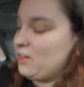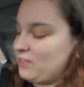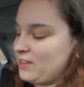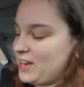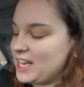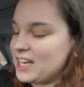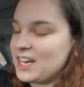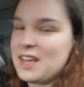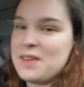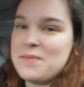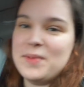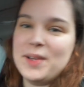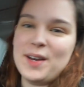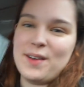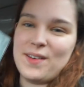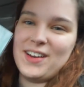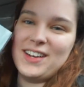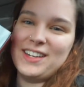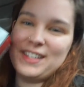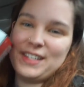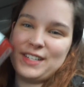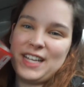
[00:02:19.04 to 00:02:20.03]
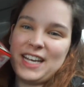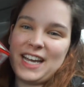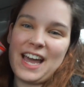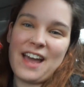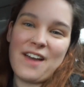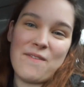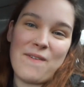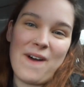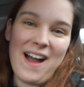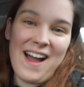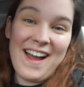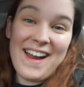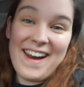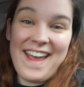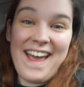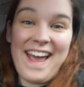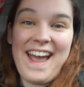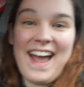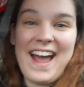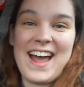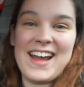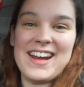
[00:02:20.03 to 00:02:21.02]
red and blue one just like I
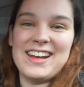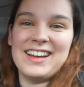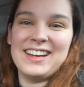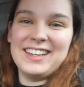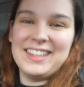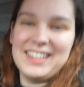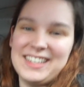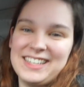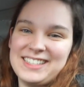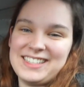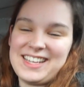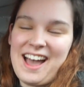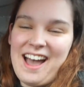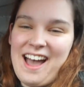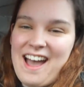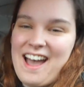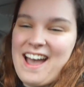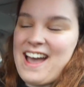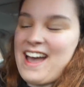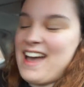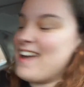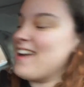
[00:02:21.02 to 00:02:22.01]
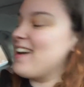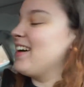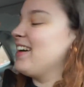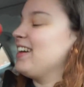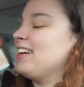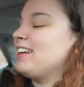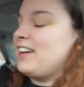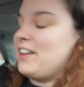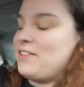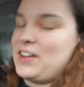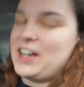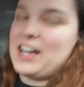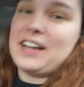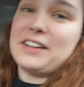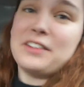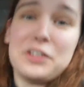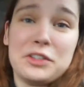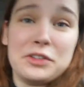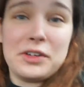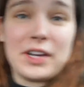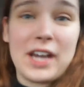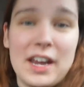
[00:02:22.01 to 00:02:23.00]
wanted. Yay! And we
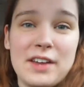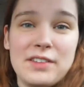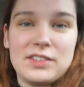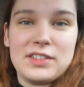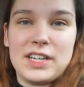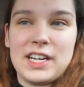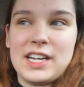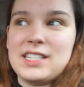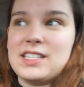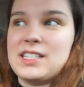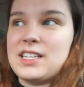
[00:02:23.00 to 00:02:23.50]
got two games. We got